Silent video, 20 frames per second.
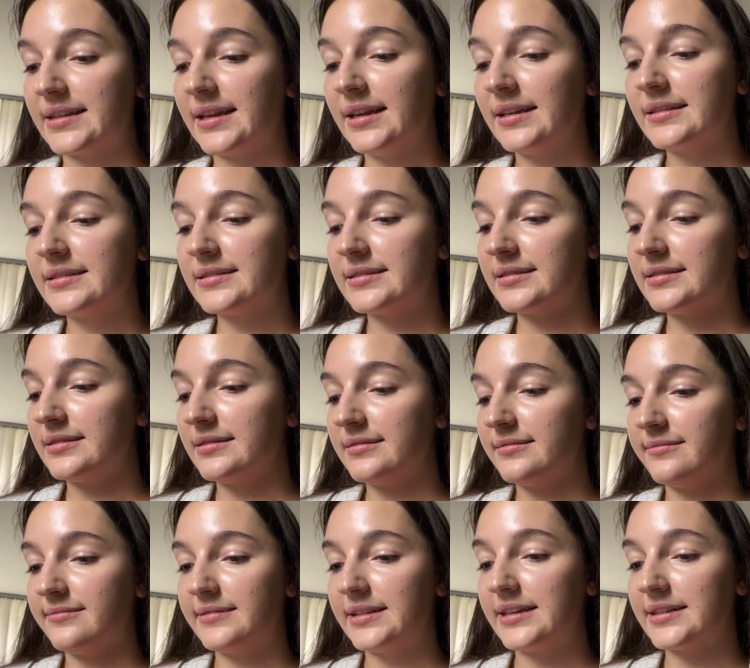and
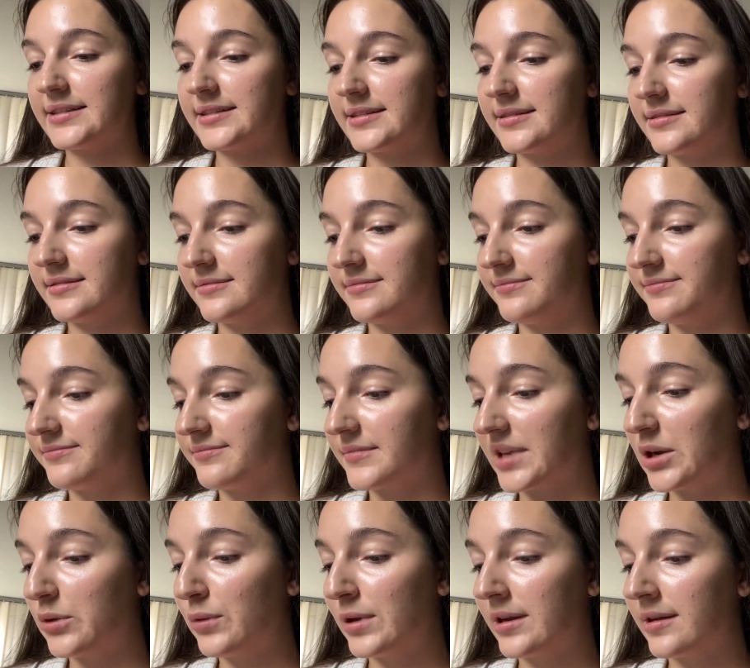let's
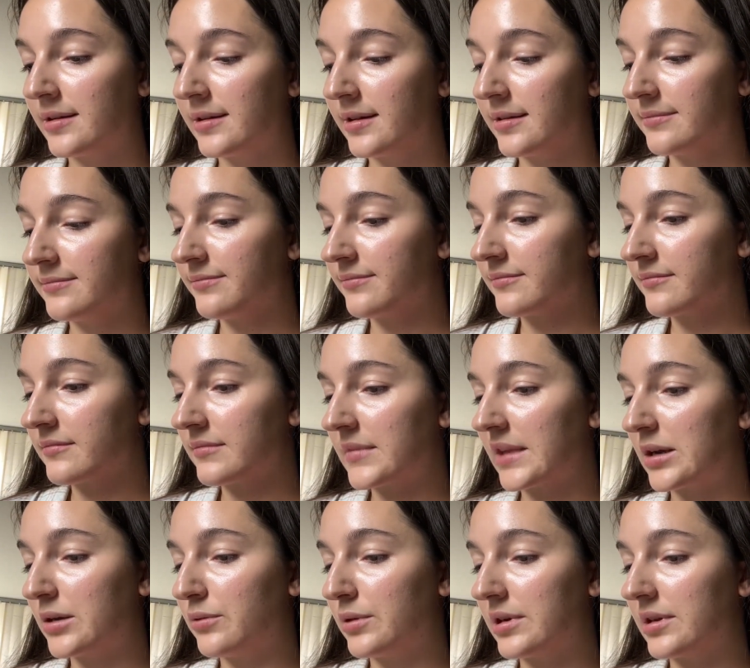quickly
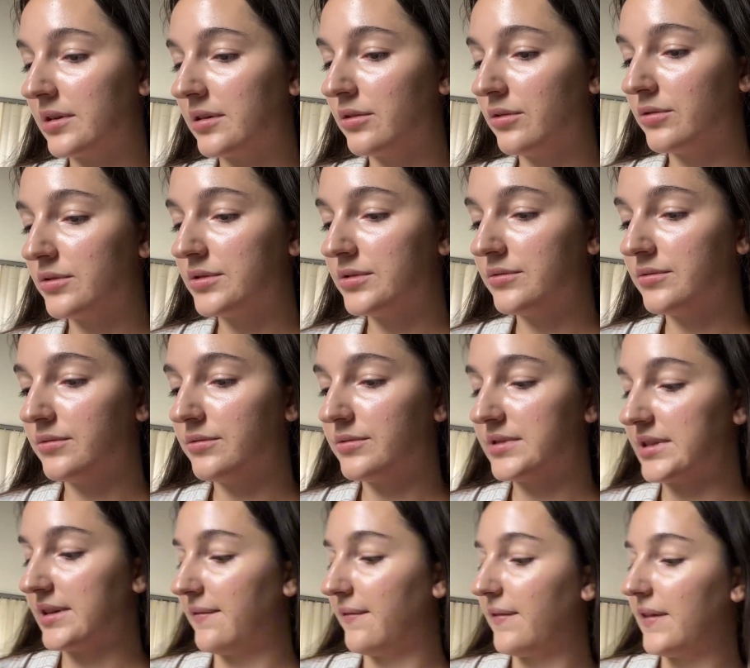go to
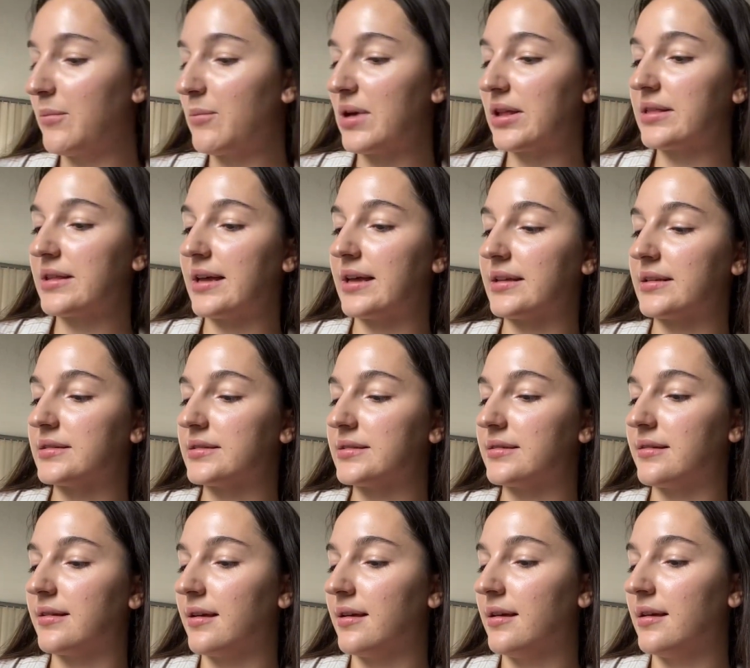the female
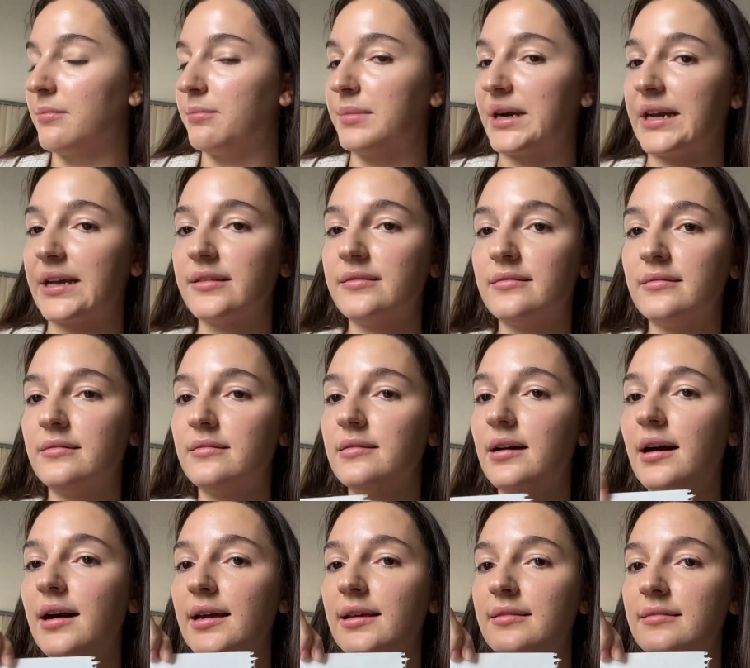and male
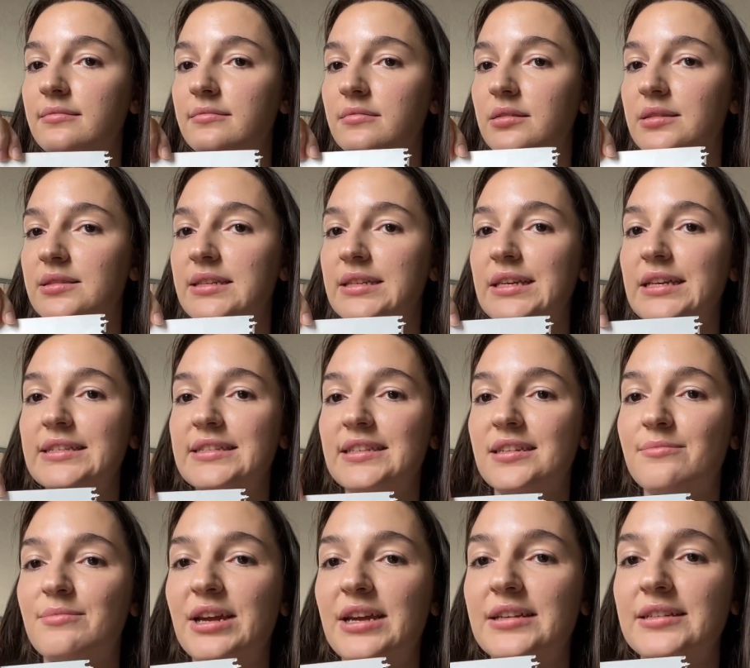line in the
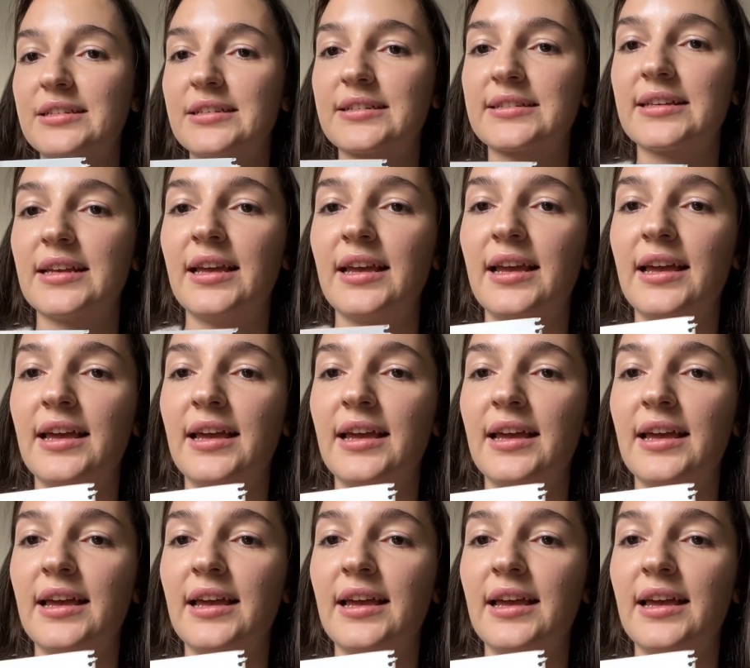Destiny Matrix,